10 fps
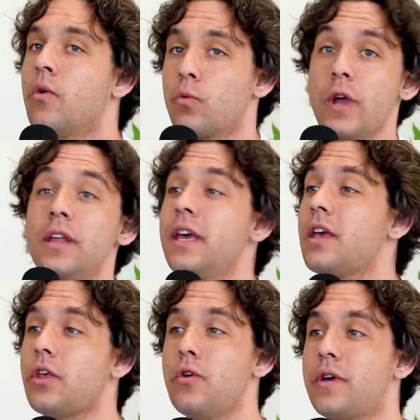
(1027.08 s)
really
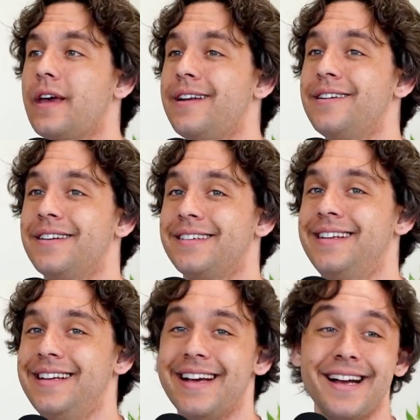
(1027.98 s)
you can,
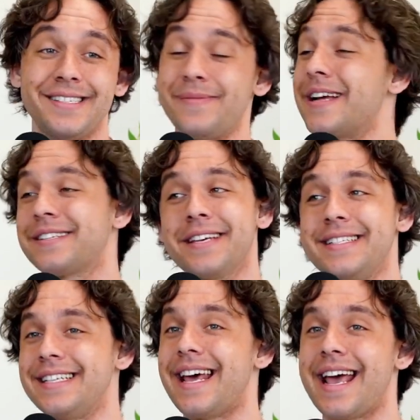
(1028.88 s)
especially in
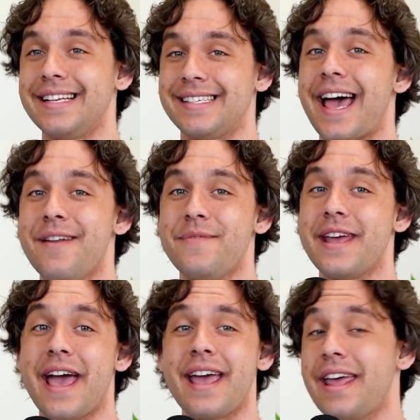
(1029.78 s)
today's
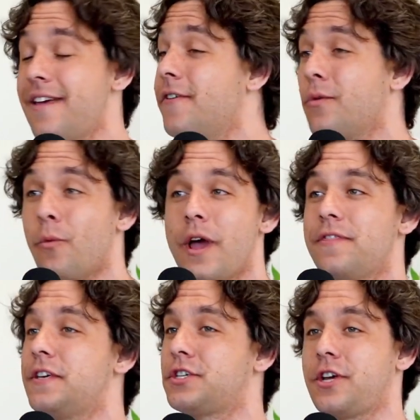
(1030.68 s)
NBA, even
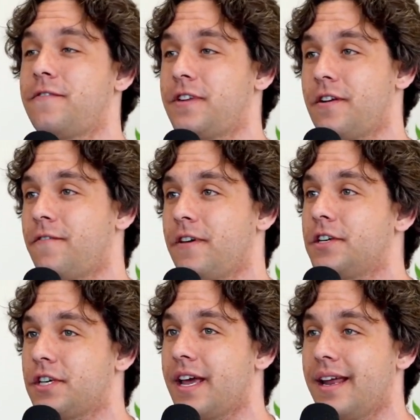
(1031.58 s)
with the shift in
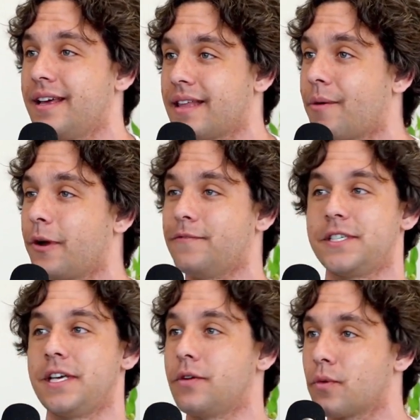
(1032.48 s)
officiating that we've
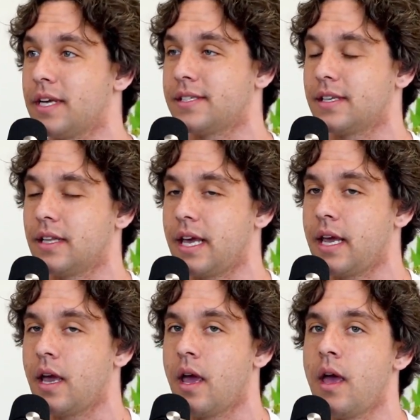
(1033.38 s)
seen
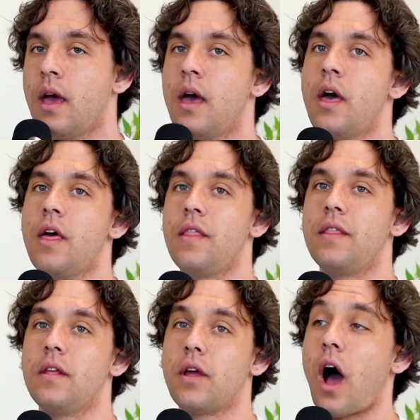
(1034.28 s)
recently,
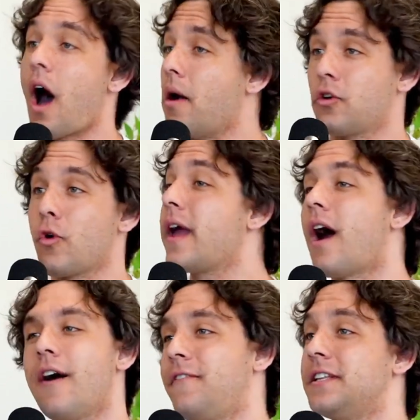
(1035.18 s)
great
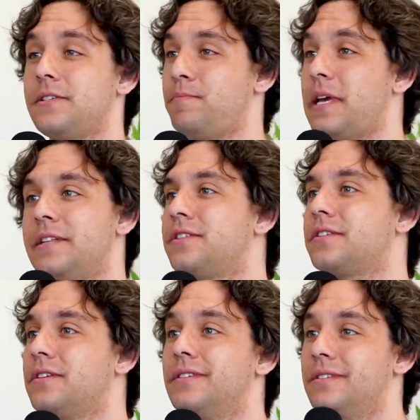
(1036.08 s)
offense
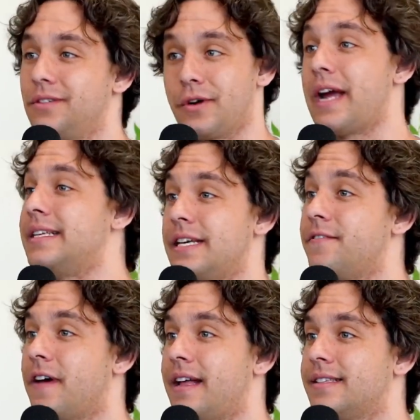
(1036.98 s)
beats great
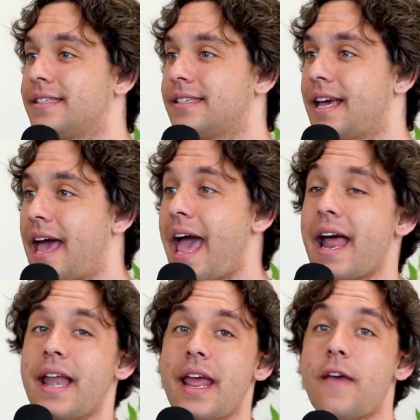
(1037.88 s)
defense.
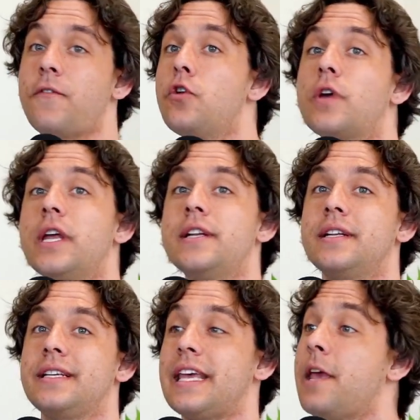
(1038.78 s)
And if you can
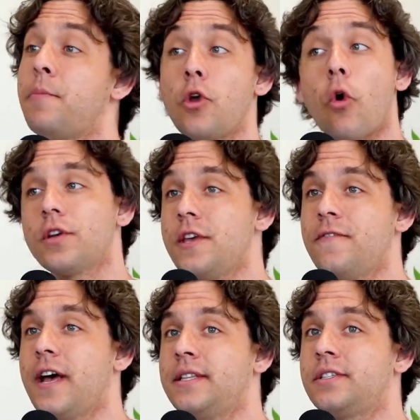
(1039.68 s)
keep your
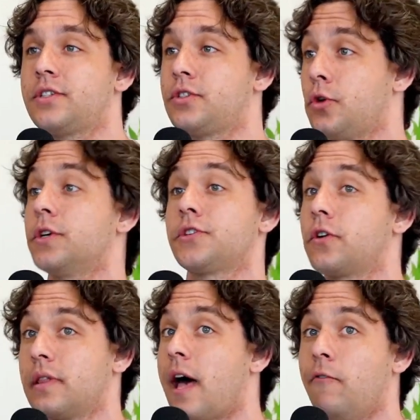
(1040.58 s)
defense to a
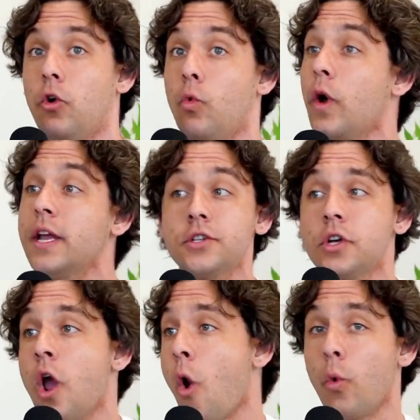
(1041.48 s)
certain level, which
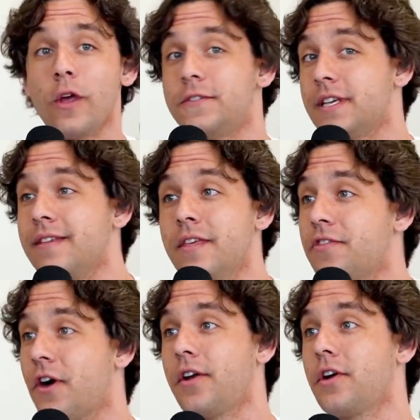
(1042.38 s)
we've seen the
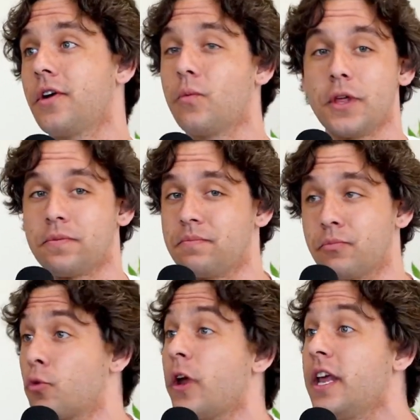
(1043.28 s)
Thunder with
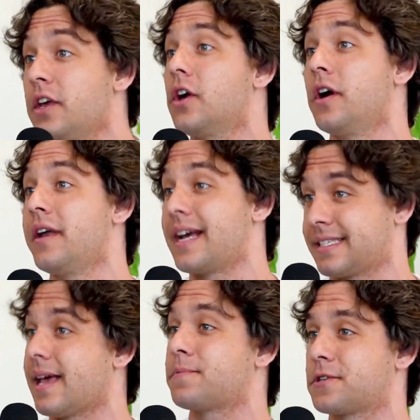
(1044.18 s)
pretty good,
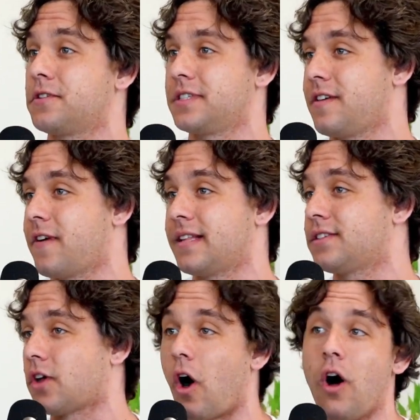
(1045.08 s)
exceptional
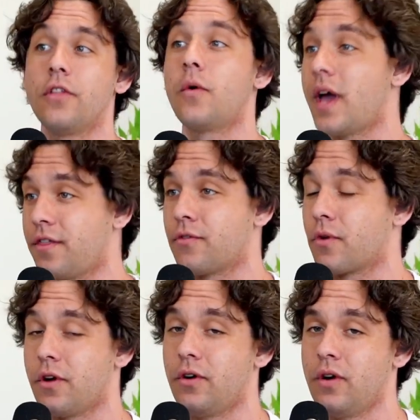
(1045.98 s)
defense all the way
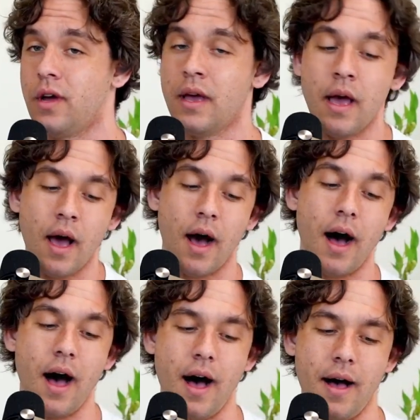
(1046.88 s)
through,
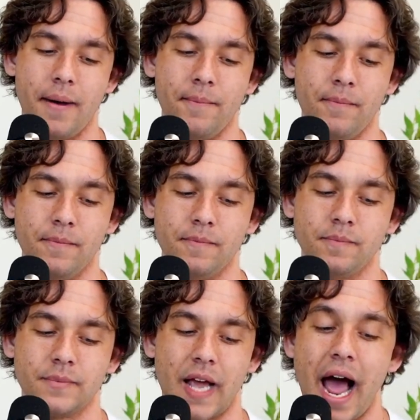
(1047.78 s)

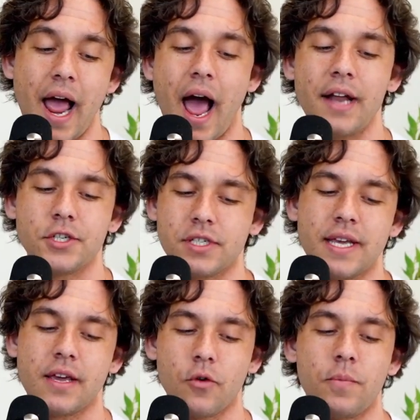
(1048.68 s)
I just
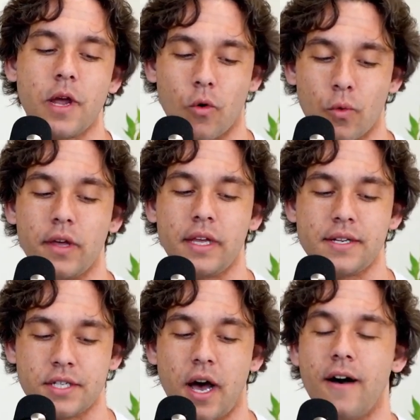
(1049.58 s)
think it would be a really
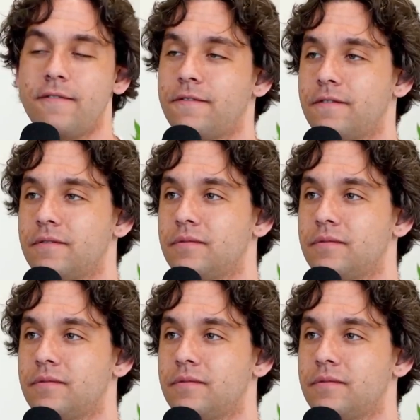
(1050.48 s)
tough